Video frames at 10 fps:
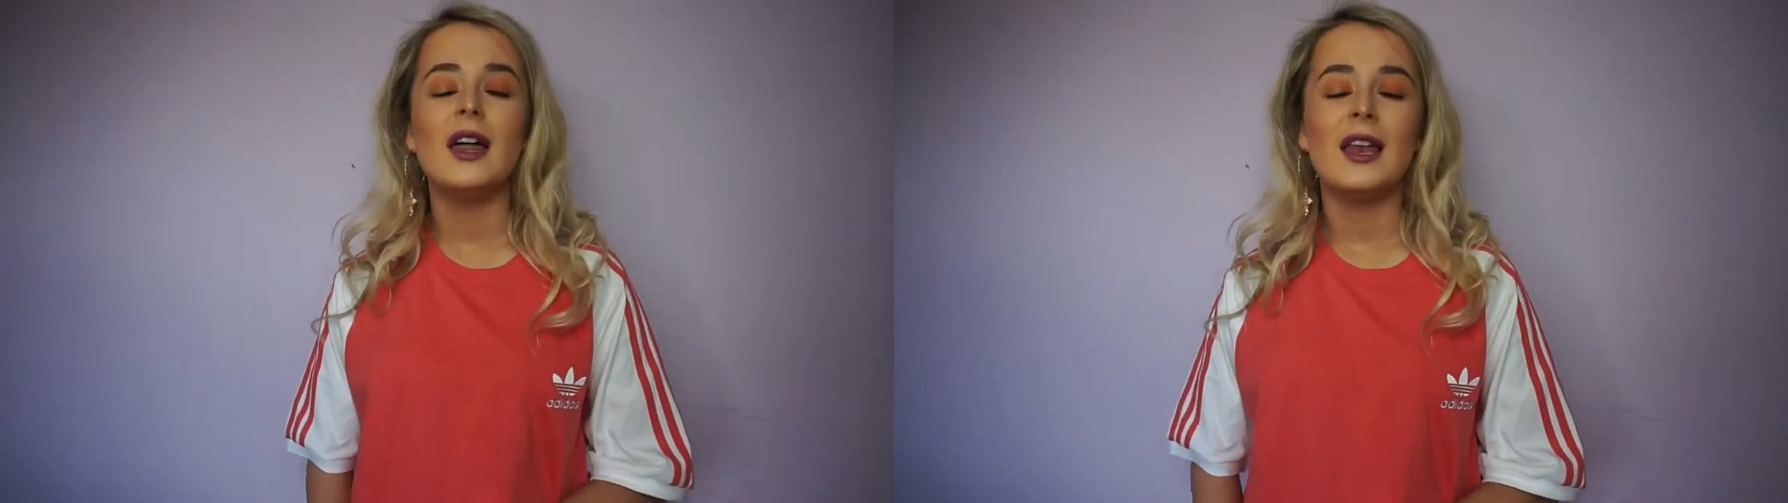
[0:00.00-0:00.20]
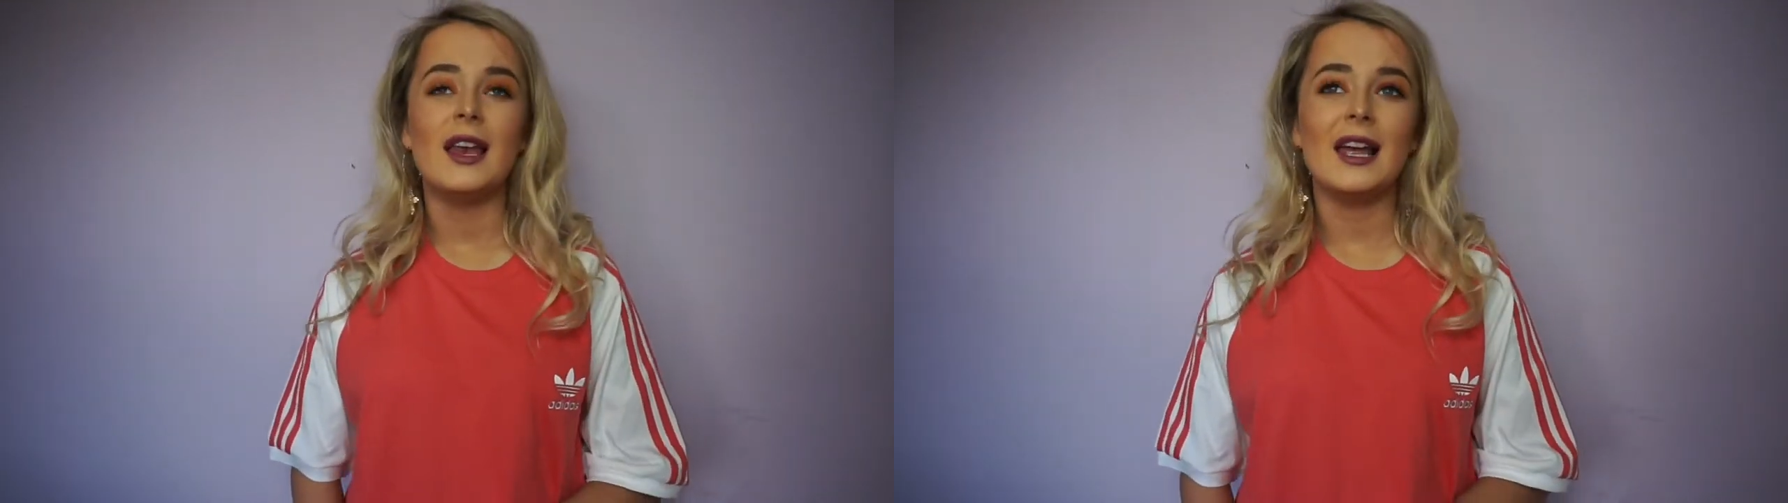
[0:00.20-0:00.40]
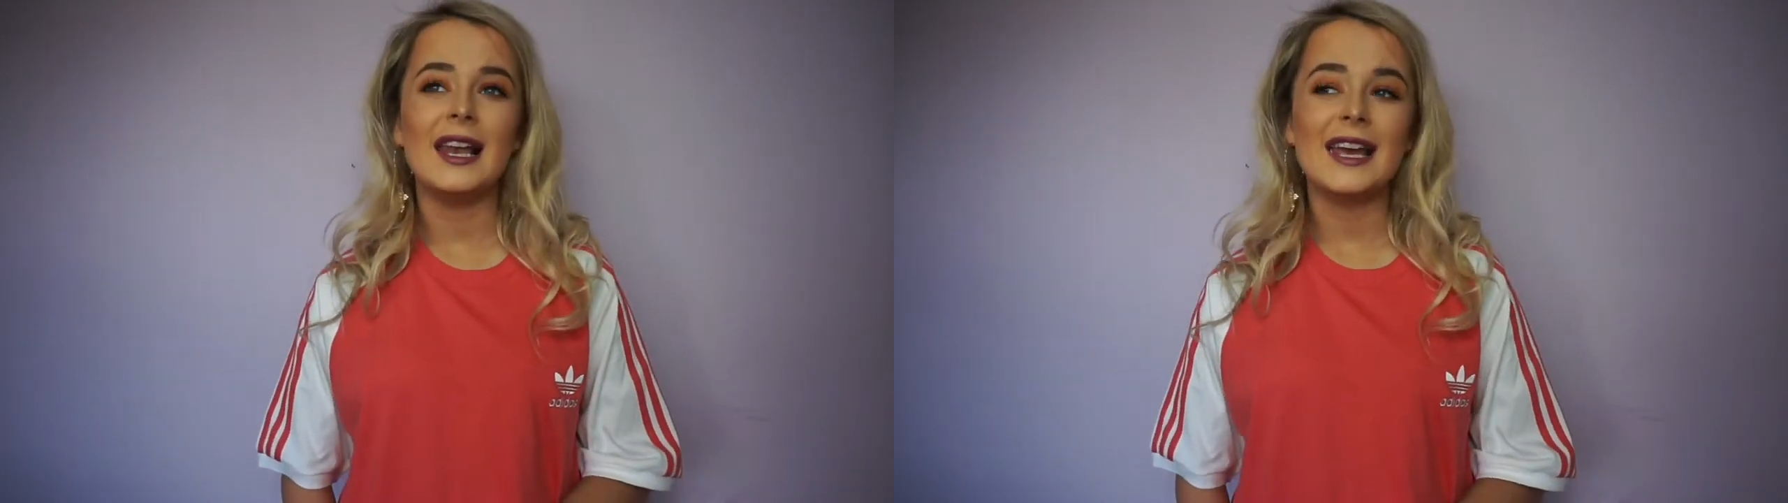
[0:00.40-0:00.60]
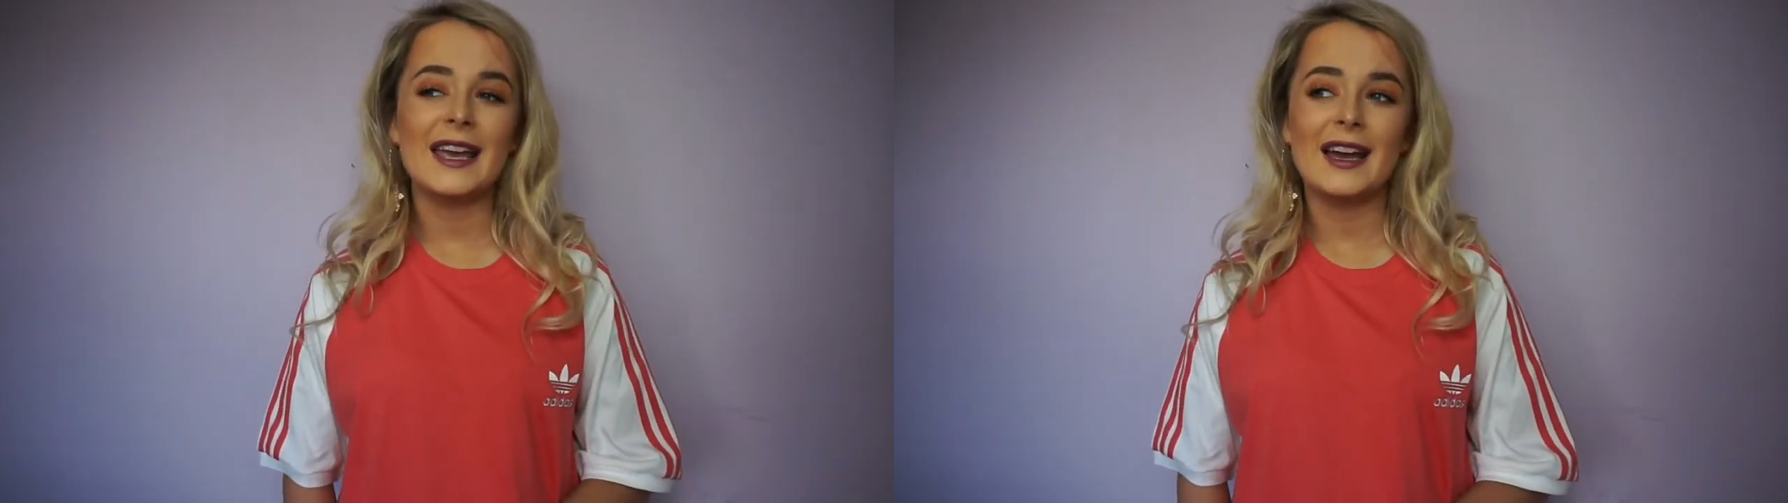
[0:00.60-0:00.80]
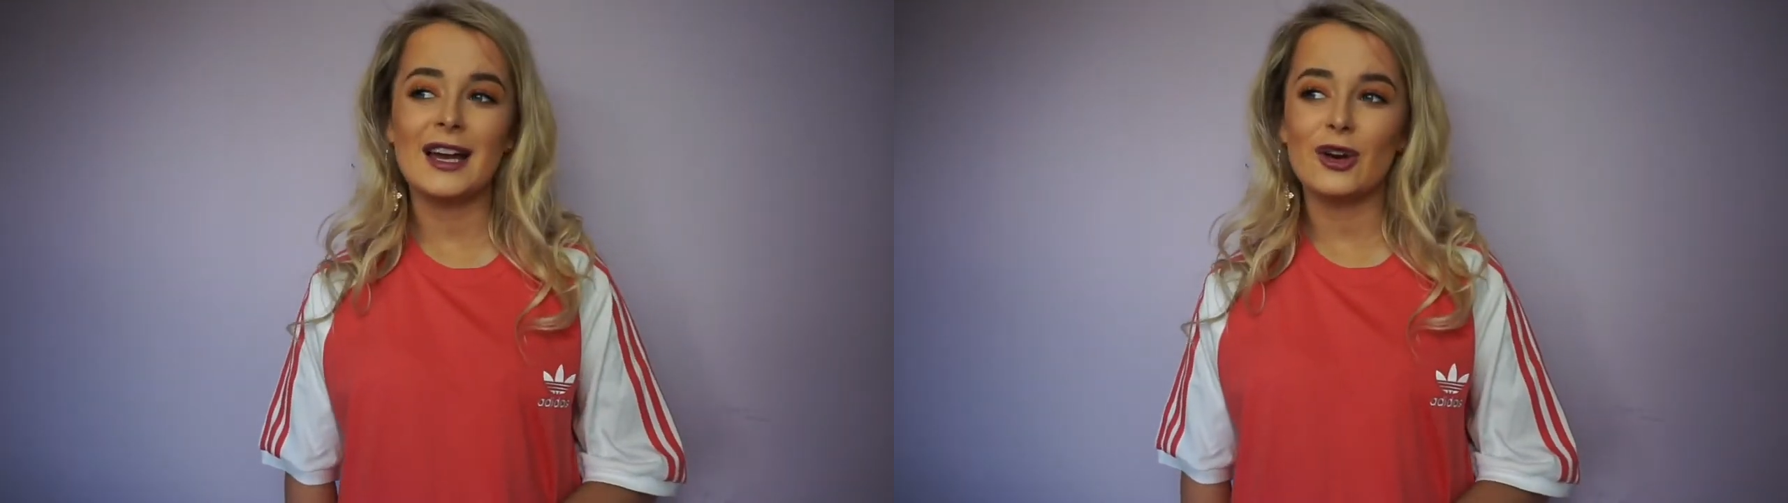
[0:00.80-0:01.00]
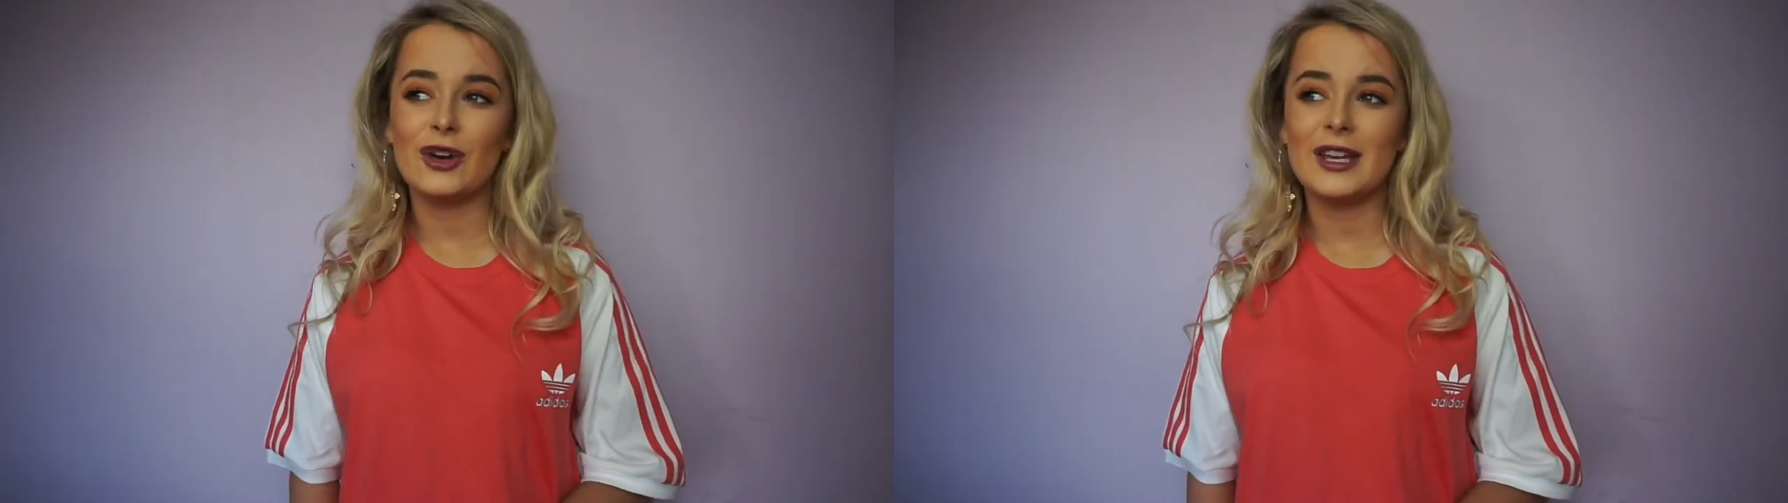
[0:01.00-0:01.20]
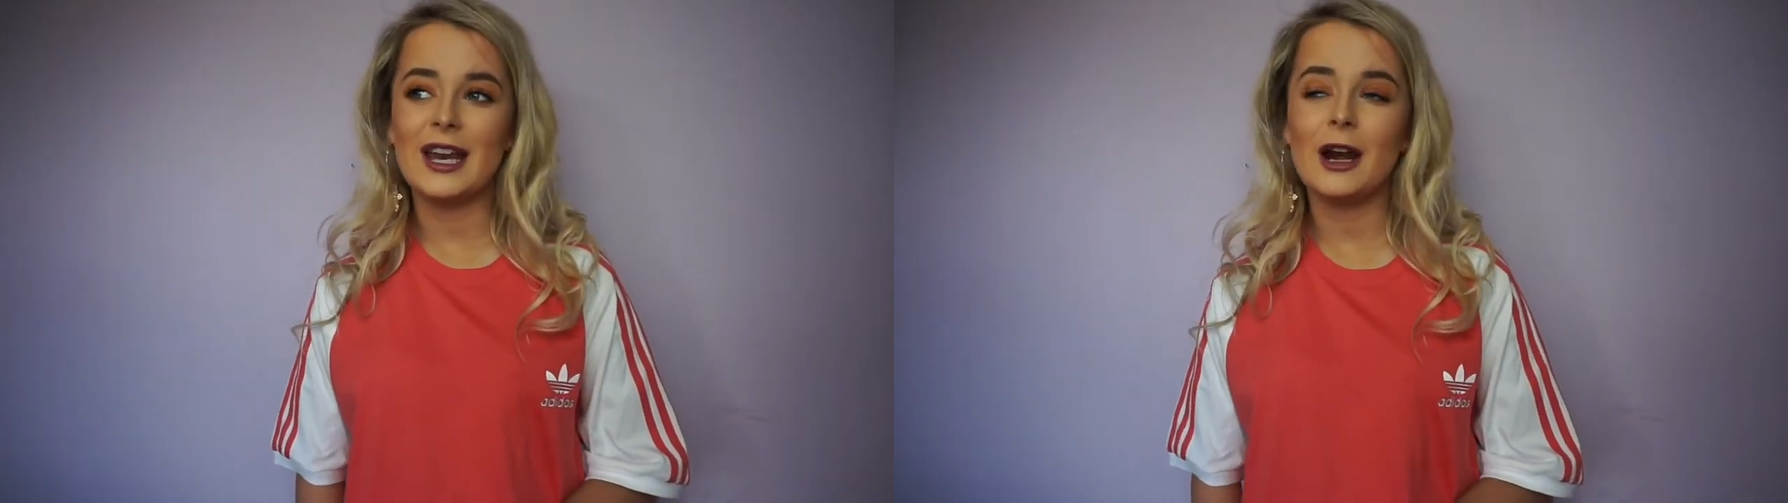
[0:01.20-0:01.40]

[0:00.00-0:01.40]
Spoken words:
lilac and green are